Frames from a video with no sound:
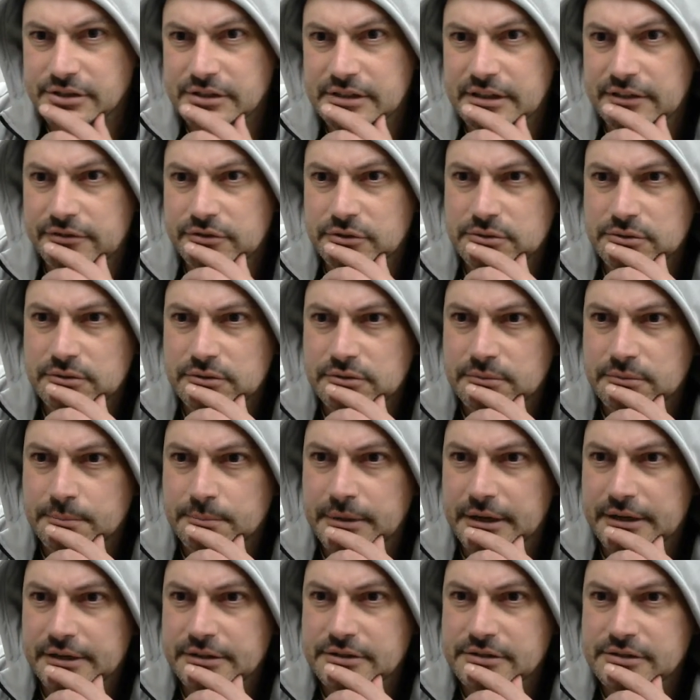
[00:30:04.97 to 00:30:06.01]
level,
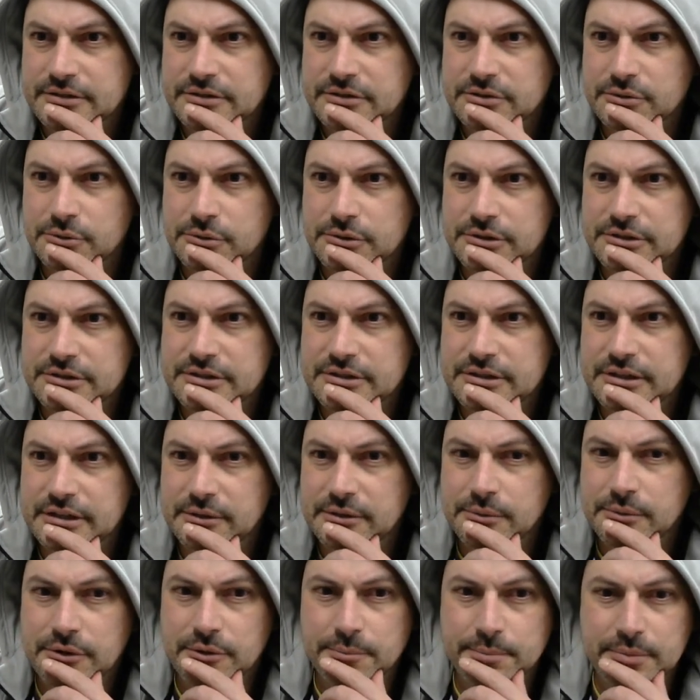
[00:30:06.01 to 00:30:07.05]
but it's sort of sitting
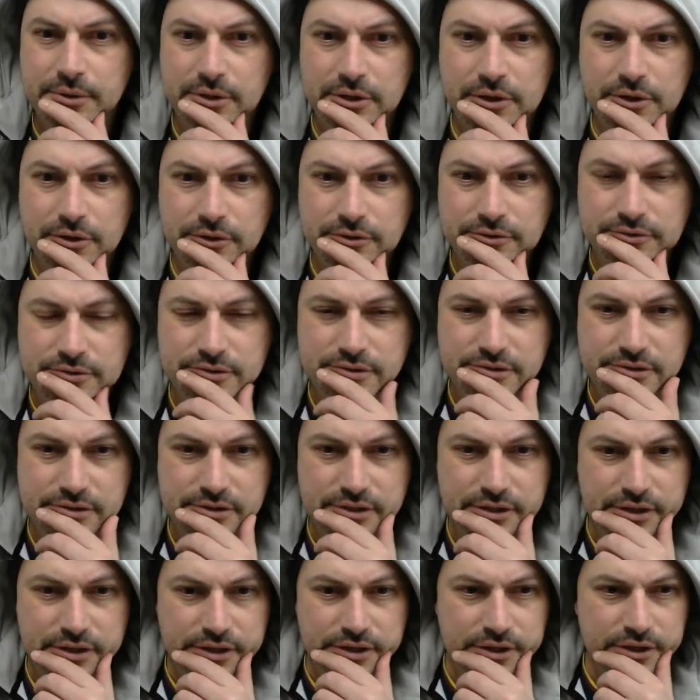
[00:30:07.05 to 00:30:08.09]
where it belongs.
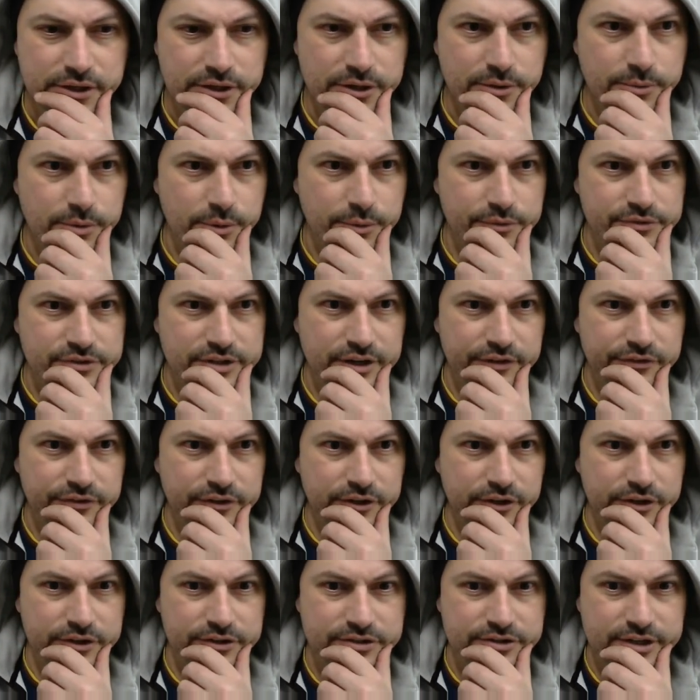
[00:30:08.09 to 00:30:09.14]
But we've definitely
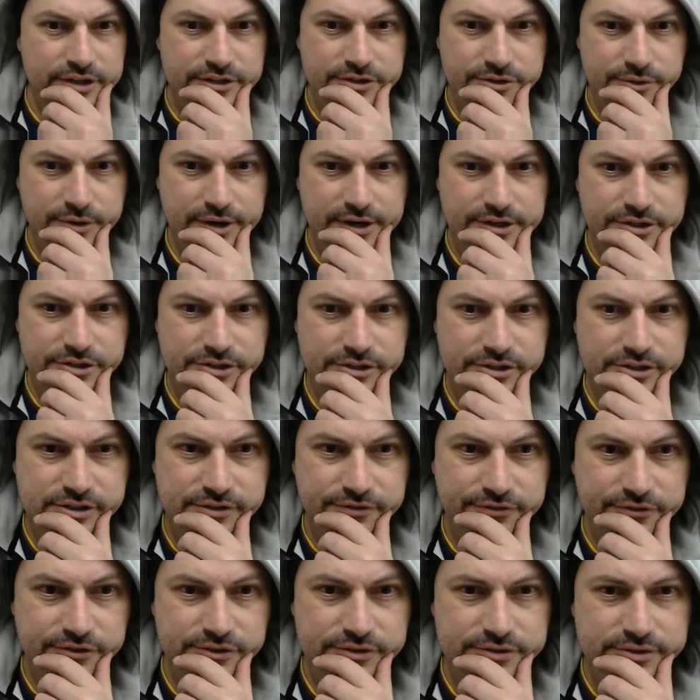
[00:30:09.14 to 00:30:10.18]
got a saturation
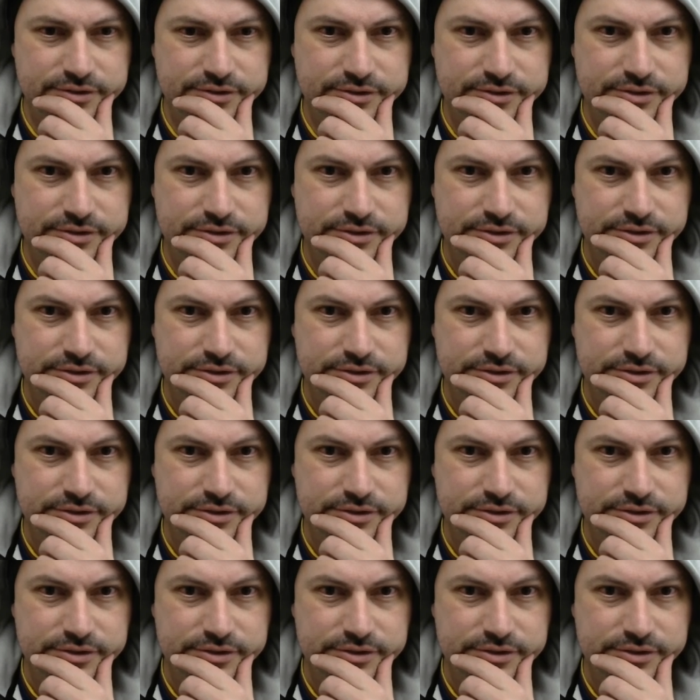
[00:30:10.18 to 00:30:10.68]
difference.